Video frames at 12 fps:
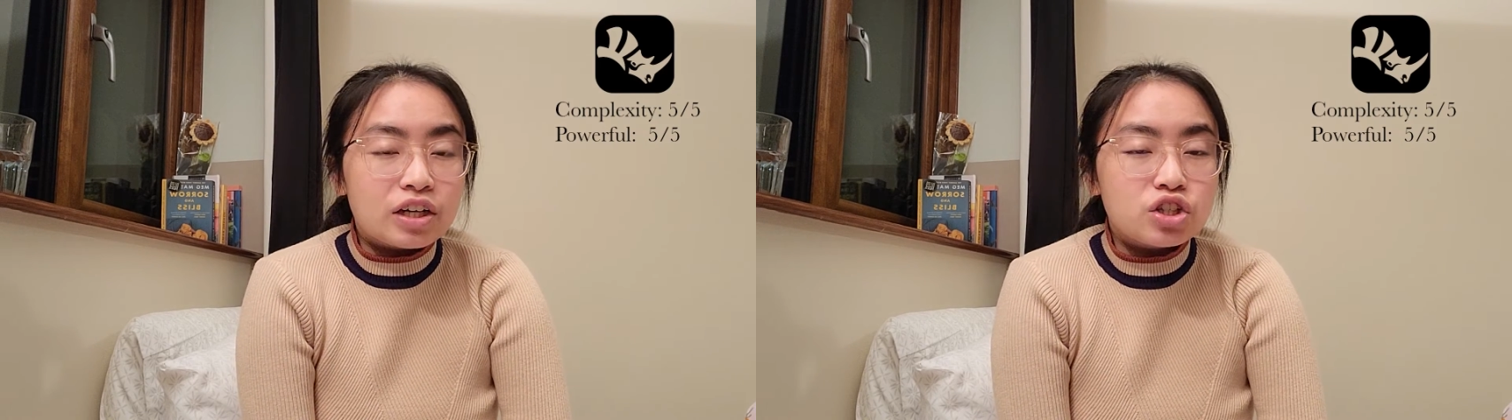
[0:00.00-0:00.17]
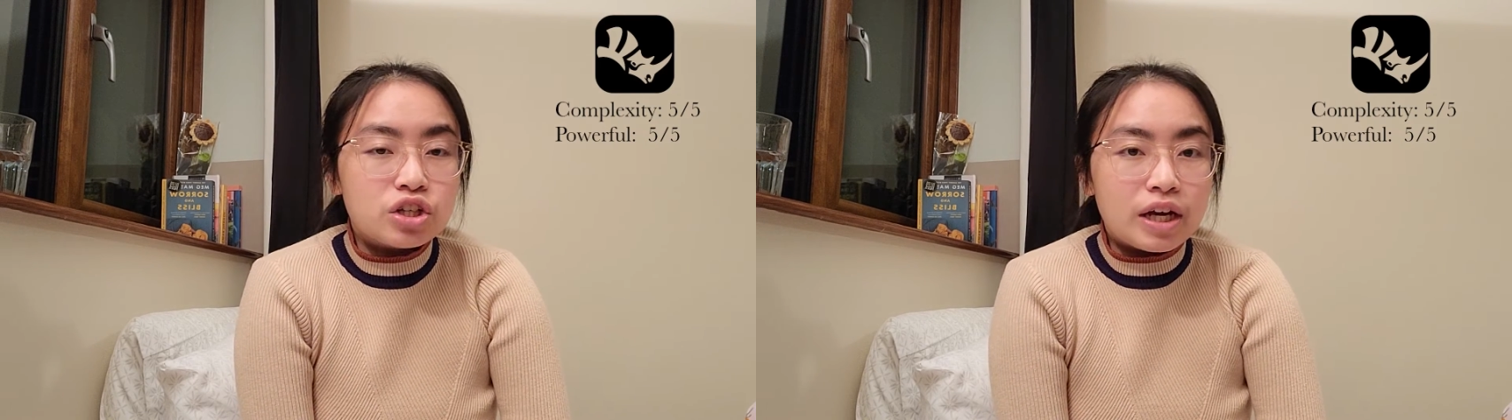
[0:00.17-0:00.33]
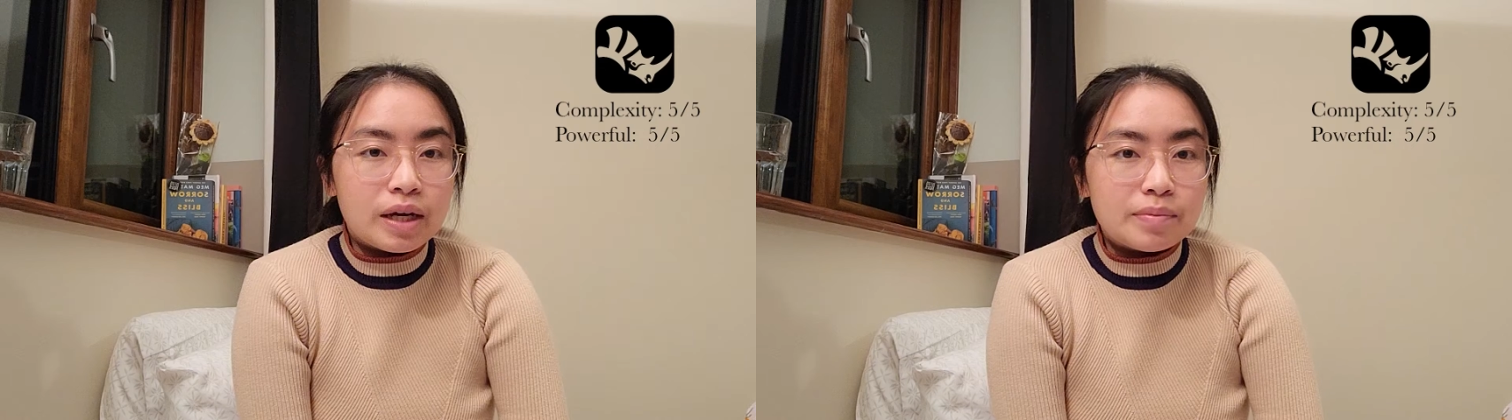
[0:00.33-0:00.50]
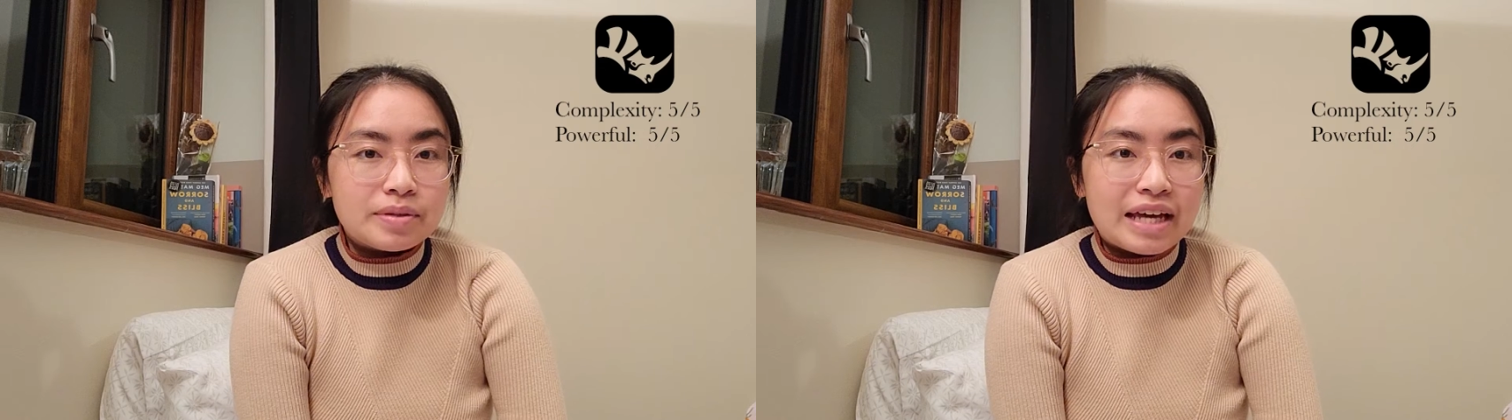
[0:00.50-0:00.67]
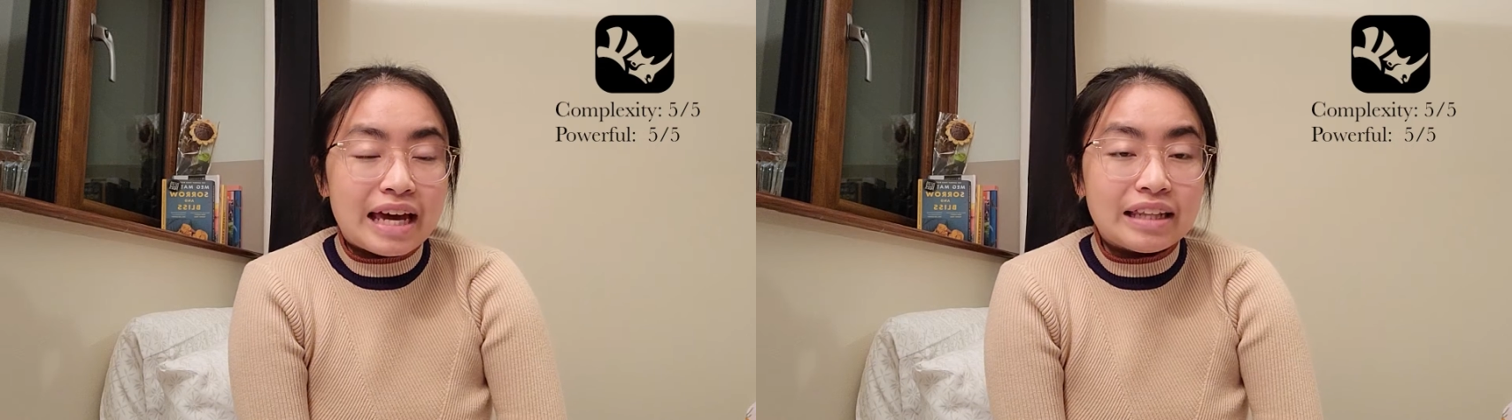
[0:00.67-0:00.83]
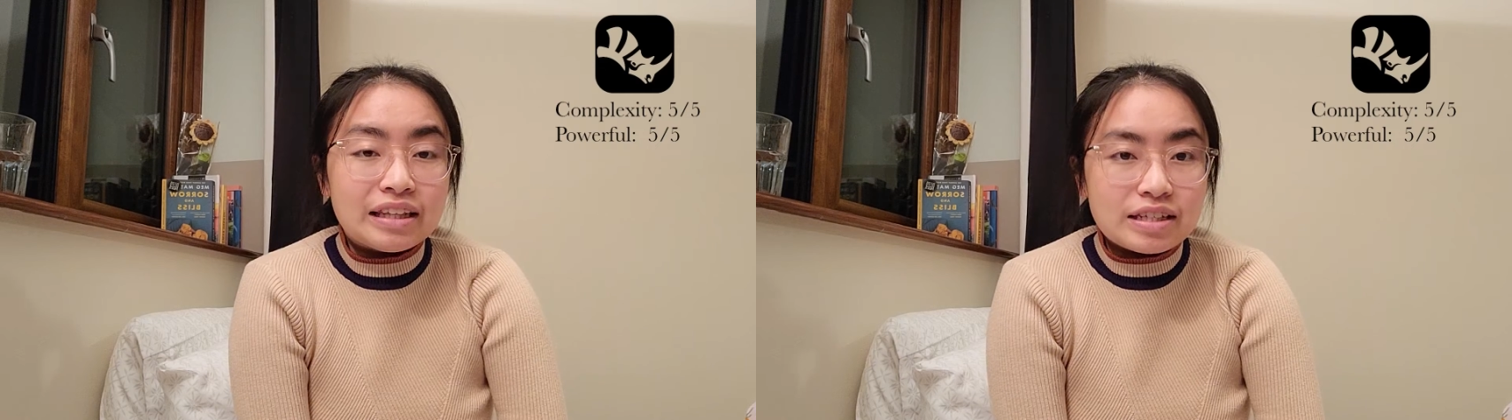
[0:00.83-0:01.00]
shapes
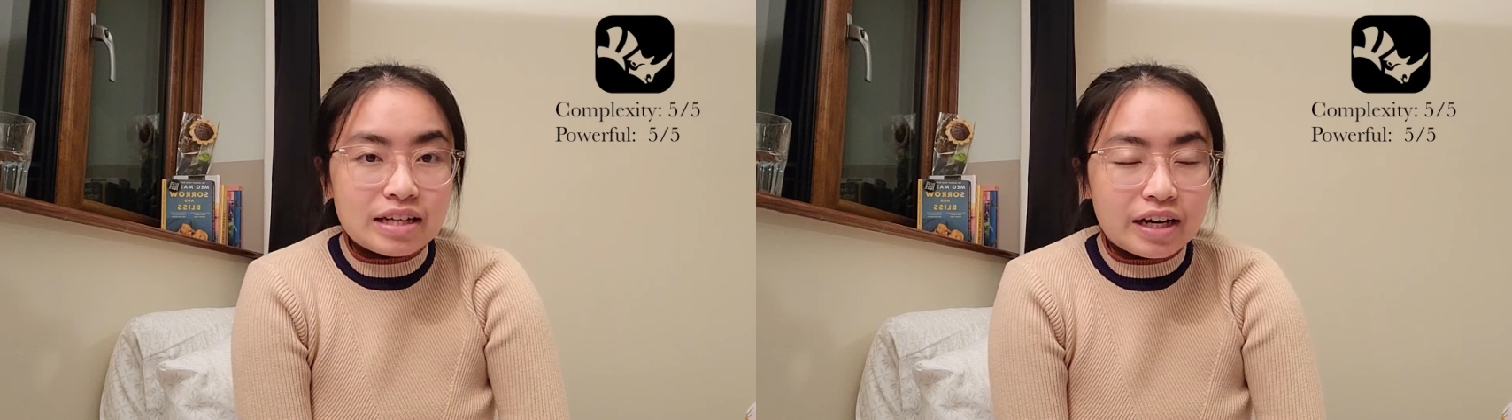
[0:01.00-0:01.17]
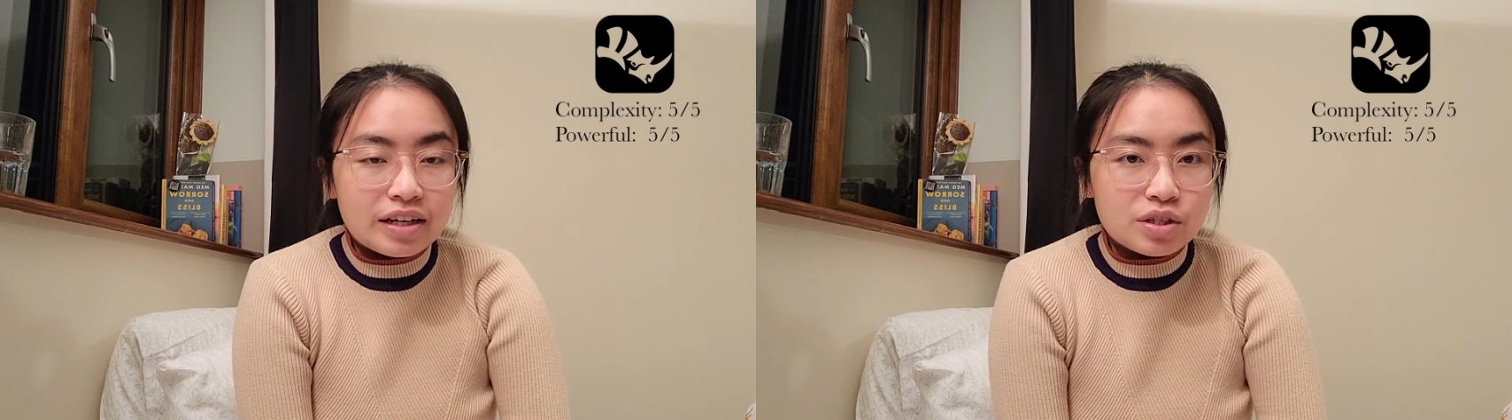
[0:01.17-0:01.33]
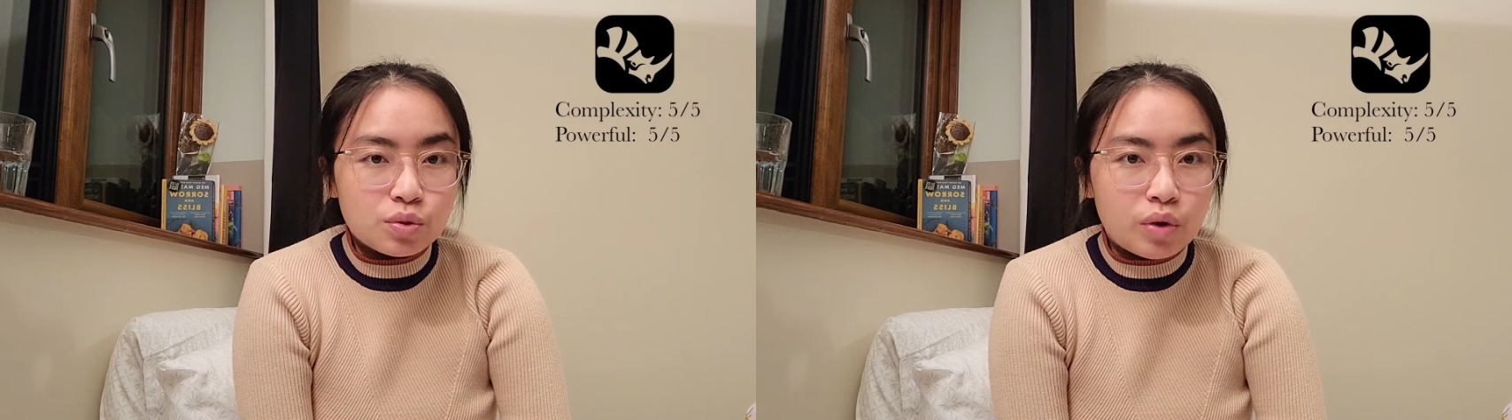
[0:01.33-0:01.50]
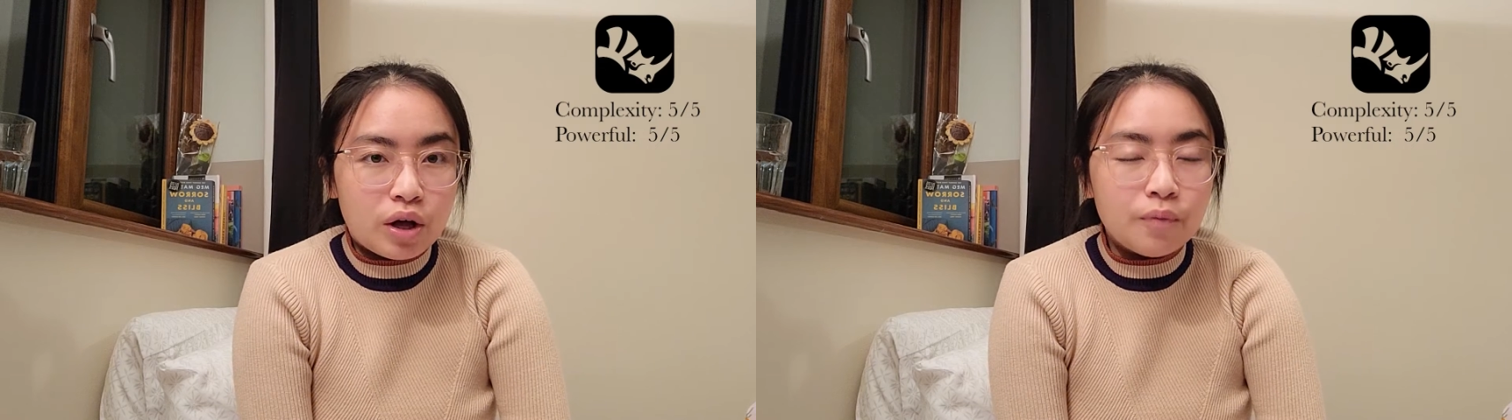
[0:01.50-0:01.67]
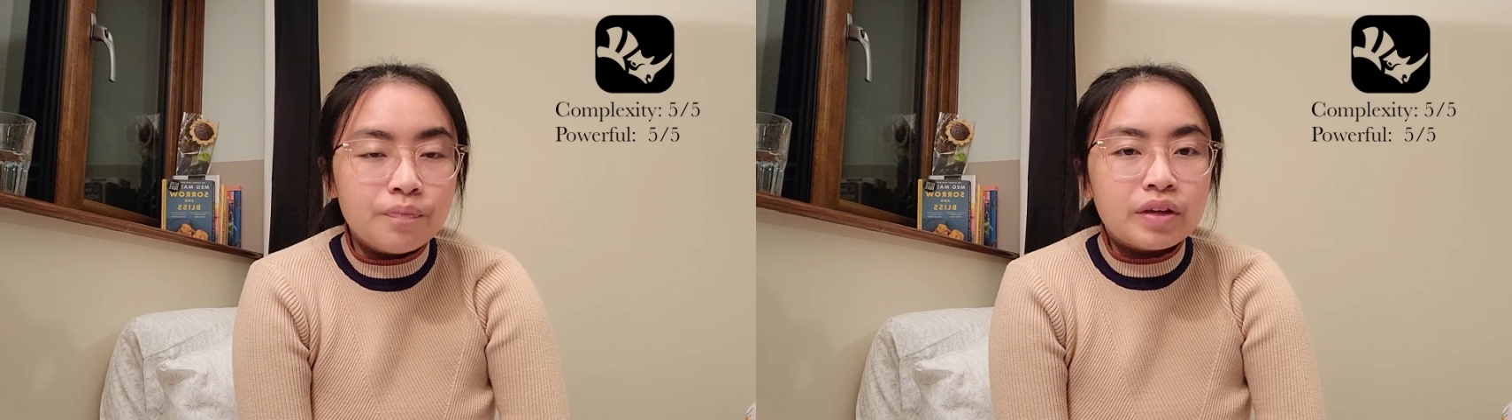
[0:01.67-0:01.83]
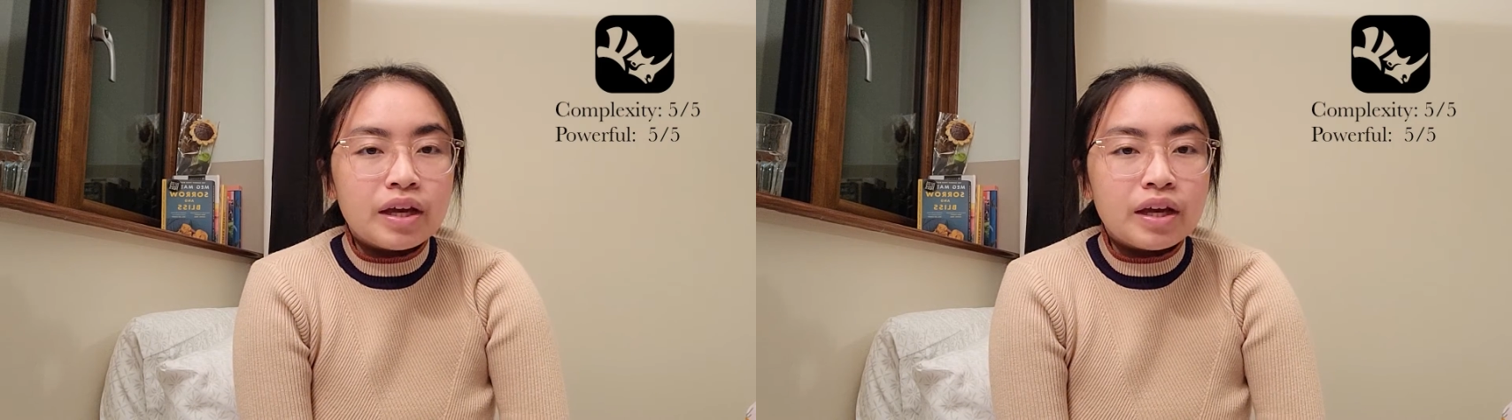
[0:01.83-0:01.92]
and design as well.